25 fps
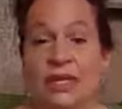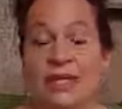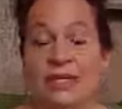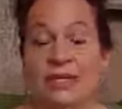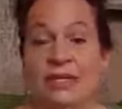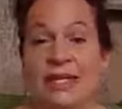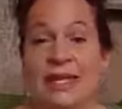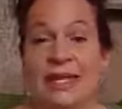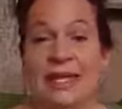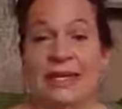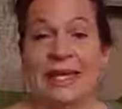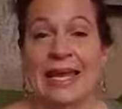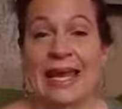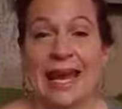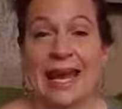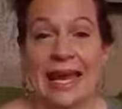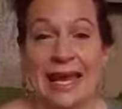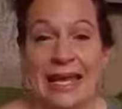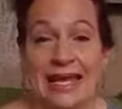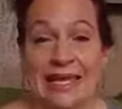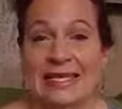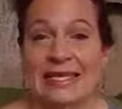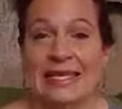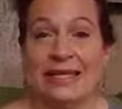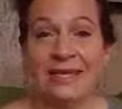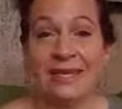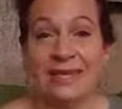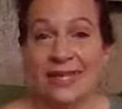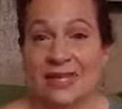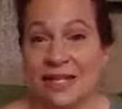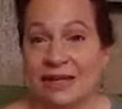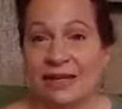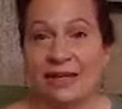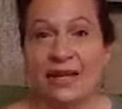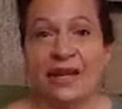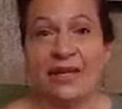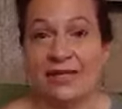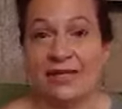It's at the end of the
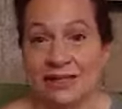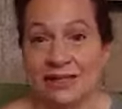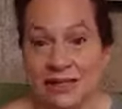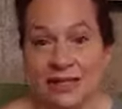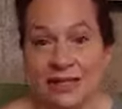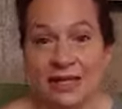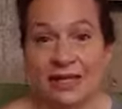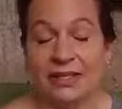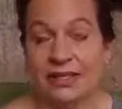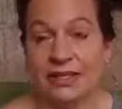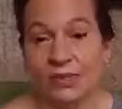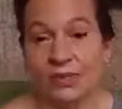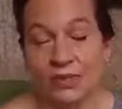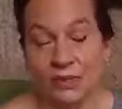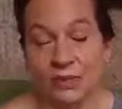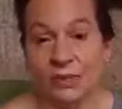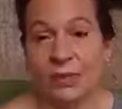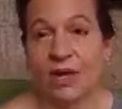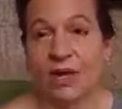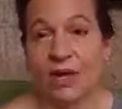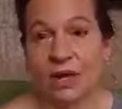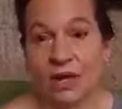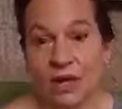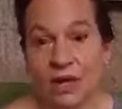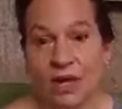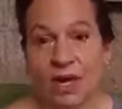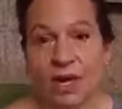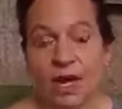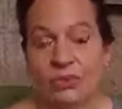United States of America.